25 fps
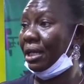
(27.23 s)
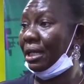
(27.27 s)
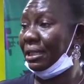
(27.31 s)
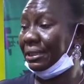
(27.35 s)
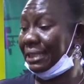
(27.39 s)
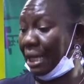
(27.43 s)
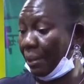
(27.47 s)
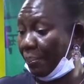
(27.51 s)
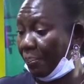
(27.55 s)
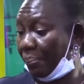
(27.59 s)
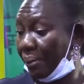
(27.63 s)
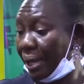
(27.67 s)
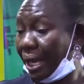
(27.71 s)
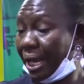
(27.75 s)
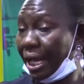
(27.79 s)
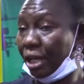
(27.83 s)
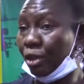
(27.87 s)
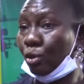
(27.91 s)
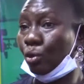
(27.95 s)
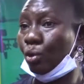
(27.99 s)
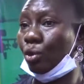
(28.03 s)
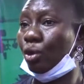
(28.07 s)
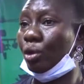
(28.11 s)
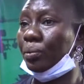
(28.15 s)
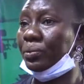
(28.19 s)
their peer
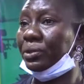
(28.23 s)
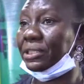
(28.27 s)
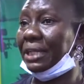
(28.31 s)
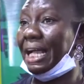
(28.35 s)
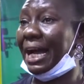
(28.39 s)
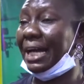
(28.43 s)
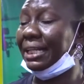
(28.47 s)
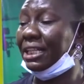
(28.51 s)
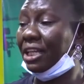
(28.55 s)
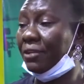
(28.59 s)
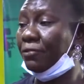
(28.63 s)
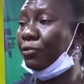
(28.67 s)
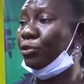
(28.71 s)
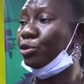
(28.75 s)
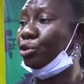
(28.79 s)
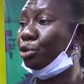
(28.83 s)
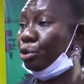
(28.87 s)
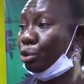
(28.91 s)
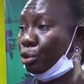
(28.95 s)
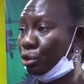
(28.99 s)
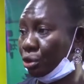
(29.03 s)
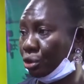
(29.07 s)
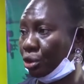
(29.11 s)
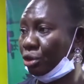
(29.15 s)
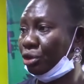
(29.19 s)
groups, and even
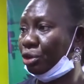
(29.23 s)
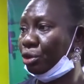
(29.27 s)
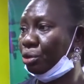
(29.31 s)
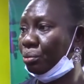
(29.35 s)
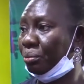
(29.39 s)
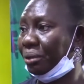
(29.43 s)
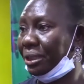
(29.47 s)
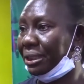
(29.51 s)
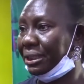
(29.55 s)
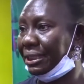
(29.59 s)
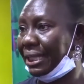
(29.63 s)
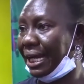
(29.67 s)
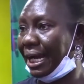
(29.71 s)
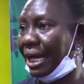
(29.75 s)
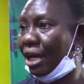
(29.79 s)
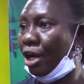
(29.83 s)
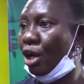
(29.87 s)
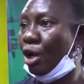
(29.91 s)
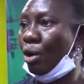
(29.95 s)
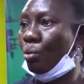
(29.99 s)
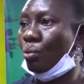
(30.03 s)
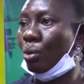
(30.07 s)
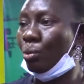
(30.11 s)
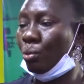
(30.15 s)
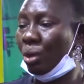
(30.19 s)
through social media.
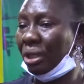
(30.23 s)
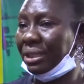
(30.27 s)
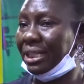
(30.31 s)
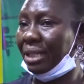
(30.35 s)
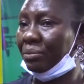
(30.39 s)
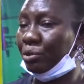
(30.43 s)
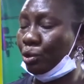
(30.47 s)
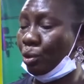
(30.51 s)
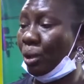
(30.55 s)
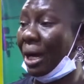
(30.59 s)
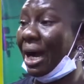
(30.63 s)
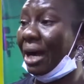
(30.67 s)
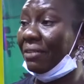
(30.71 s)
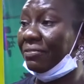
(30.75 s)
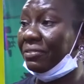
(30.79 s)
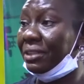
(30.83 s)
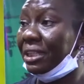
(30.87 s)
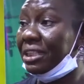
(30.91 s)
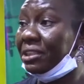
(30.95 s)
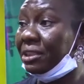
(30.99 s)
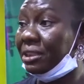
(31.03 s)
We want them to have these